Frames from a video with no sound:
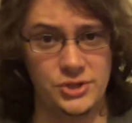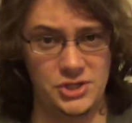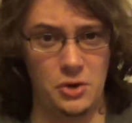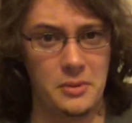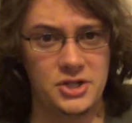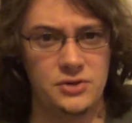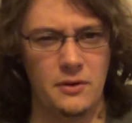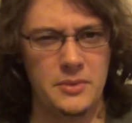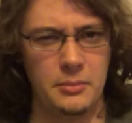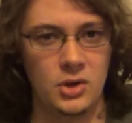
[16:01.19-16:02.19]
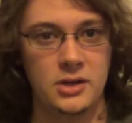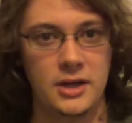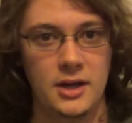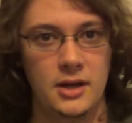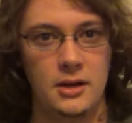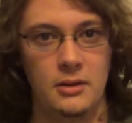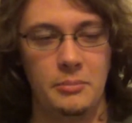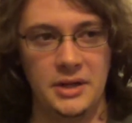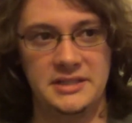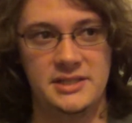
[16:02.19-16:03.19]
so much from the book,
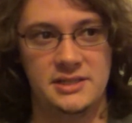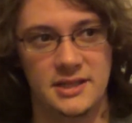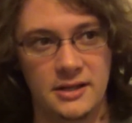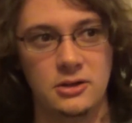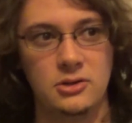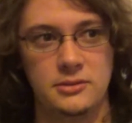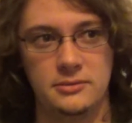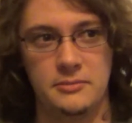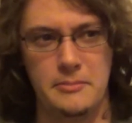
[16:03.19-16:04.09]
but still